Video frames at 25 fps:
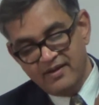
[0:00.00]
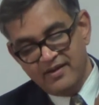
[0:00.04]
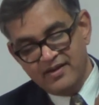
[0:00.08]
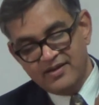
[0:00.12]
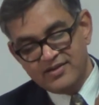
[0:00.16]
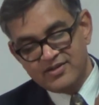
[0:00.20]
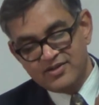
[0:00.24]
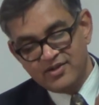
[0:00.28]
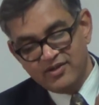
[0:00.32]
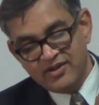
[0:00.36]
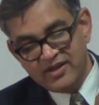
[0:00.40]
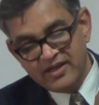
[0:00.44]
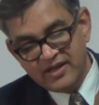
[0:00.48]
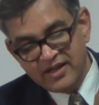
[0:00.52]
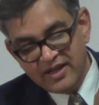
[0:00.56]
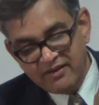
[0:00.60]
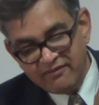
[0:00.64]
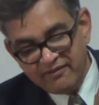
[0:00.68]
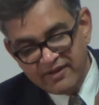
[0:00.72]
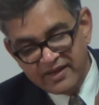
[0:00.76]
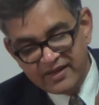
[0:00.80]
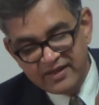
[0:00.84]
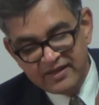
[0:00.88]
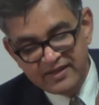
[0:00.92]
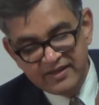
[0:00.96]
So in a
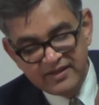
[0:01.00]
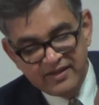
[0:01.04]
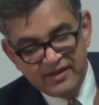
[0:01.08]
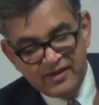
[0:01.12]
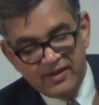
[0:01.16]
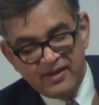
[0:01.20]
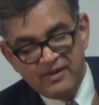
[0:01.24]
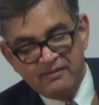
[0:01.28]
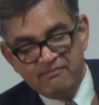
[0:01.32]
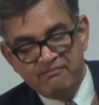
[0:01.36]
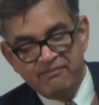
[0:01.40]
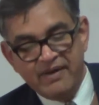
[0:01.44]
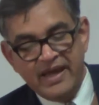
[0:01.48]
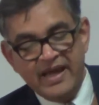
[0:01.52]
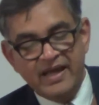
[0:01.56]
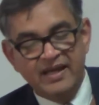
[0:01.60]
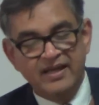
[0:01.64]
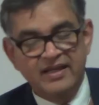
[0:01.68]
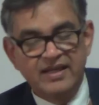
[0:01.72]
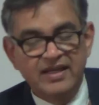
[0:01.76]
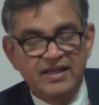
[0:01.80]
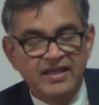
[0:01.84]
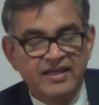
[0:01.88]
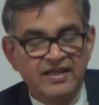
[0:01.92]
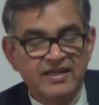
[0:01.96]
way,
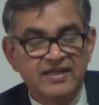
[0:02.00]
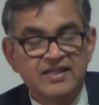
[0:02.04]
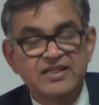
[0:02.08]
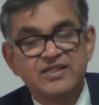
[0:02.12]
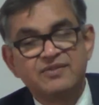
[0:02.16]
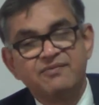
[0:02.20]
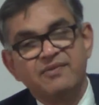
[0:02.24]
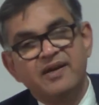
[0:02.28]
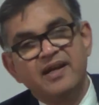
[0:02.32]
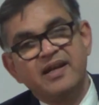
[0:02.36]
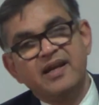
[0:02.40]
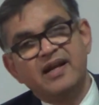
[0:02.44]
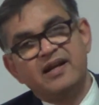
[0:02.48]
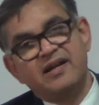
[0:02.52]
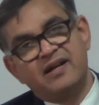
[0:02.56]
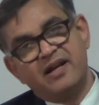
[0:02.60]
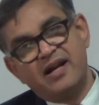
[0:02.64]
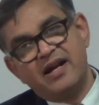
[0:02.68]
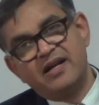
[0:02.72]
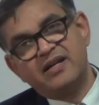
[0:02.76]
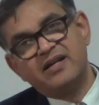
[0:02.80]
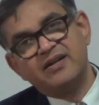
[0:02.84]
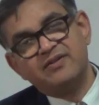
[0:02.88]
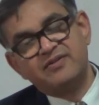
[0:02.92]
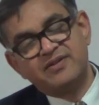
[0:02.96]
banking is very
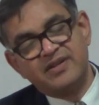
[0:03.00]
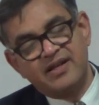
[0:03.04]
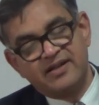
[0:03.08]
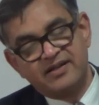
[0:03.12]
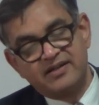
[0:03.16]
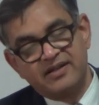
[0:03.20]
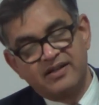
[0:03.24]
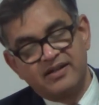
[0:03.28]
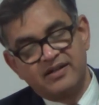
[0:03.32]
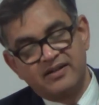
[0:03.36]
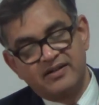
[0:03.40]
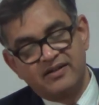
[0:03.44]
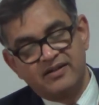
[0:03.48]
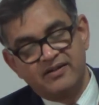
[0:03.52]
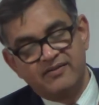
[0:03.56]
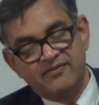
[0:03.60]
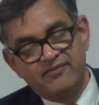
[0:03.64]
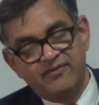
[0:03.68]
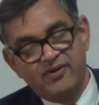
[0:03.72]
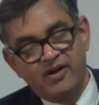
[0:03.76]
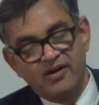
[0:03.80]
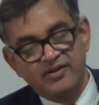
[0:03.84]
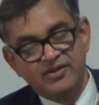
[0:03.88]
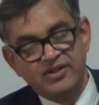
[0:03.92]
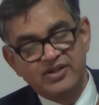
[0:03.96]
attractive sector
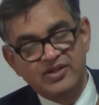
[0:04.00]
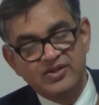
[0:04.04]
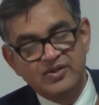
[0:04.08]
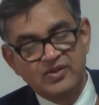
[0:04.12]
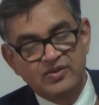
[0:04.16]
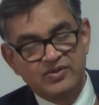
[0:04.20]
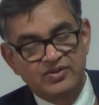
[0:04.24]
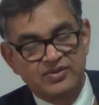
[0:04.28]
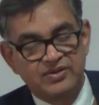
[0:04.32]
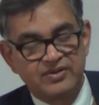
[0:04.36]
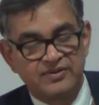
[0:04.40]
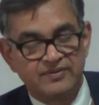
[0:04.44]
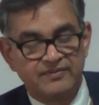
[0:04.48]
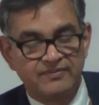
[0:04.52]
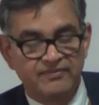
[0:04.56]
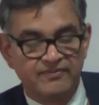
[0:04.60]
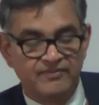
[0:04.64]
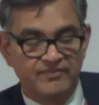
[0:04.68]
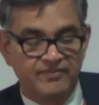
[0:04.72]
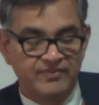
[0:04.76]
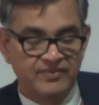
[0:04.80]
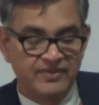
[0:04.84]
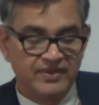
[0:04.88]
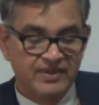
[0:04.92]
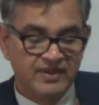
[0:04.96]
for the youth.
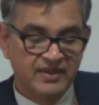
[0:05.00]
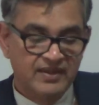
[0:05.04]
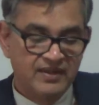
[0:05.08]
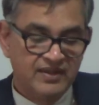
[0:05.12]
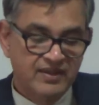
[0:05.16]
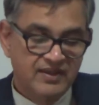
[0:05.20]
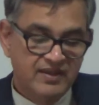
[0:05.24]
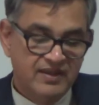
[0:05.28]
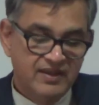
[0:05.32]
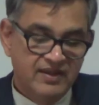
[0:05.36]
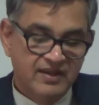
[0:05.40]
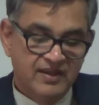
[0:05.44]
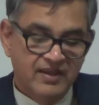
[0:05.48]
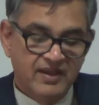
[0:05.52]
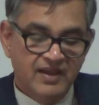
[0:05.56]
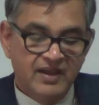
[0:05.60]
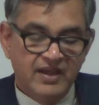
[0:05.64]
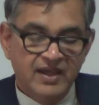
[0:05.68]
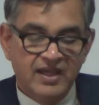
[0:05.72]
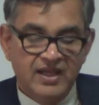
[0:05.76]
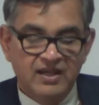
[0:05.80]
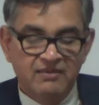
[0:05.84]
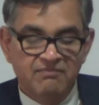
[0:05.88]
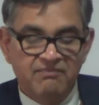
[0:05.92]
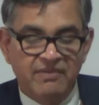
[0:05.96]

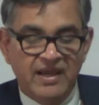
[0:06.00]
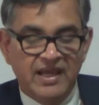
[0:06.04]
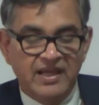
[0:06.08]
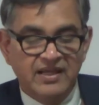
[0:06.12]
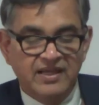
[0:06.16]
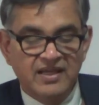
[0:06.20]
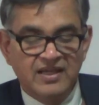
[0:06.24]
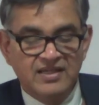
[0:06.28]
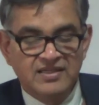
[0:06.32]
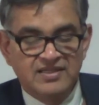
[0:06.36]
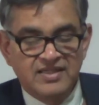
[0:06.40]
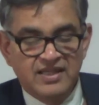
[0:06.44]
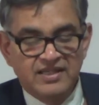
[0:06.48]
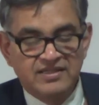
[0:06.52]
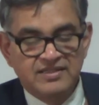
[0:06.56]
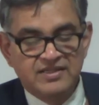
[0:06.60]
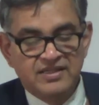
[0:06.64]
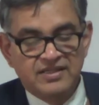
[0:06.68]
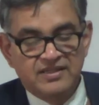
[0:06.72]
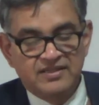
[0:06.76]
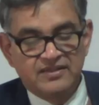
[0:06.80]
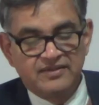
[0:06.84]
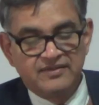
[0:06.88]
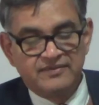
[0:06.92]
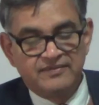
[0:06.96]
In banking
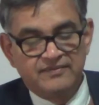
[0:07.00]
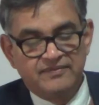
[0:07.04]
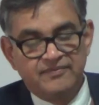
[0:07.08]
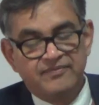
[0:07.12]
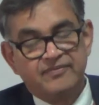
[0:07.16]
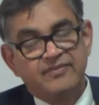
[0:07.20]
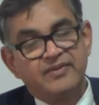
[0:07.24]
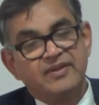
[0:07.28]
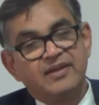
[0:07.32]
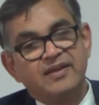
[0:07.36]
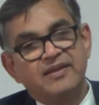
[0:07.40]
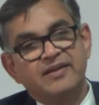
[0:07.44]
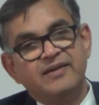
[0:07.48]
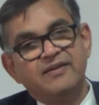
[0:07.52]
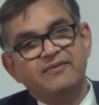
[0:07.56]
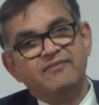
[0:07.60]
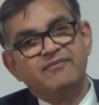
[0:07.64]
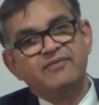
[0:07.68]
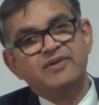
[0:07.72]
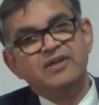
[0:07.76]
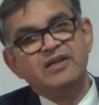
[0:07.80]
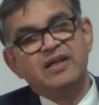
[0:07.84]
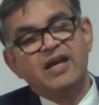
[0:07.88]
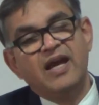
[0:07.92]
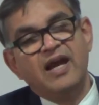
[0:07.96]
sector,
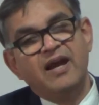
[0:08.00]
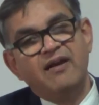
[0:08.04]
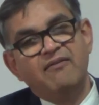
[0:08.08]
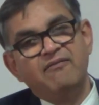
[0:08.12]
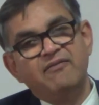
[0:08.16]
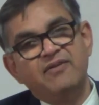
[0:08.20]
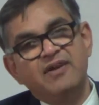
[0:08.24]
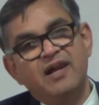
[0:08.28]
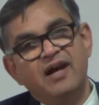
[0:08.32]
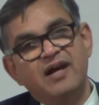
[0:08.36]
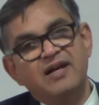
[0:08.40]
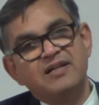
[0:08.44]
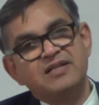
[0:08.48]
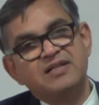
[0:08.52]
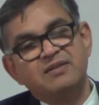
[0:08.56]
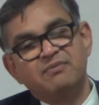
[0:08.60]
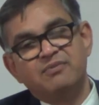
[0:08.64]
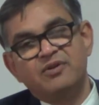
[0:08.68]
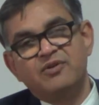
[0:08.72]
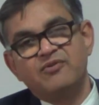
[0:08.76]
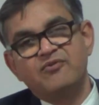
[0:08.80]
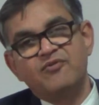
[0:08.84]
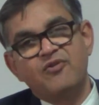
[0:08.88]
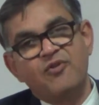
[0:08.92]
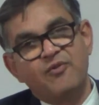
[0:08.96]
we have large
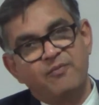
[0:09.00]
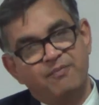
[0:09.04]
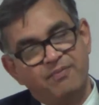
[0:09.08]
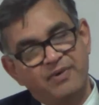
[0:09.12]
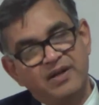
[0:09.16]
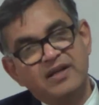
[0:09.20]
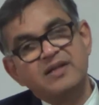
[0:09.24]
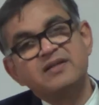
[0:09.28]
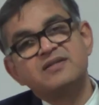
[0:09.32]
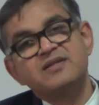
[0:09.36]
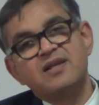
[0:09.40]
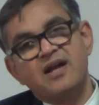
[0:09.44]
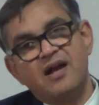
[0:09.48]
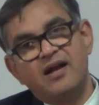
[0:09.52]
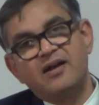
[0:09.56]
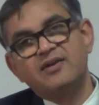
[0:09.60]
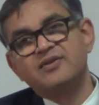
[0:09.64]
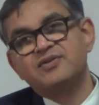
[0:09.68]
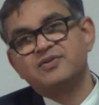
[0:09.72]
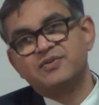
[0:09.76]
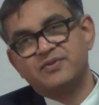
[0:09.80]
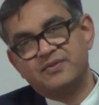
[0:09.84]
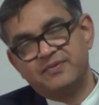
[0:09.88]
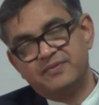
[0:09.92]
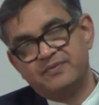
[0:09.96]
number of openings
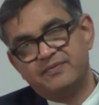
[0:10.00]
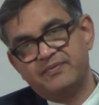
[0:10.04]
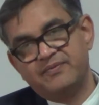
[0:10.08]
also.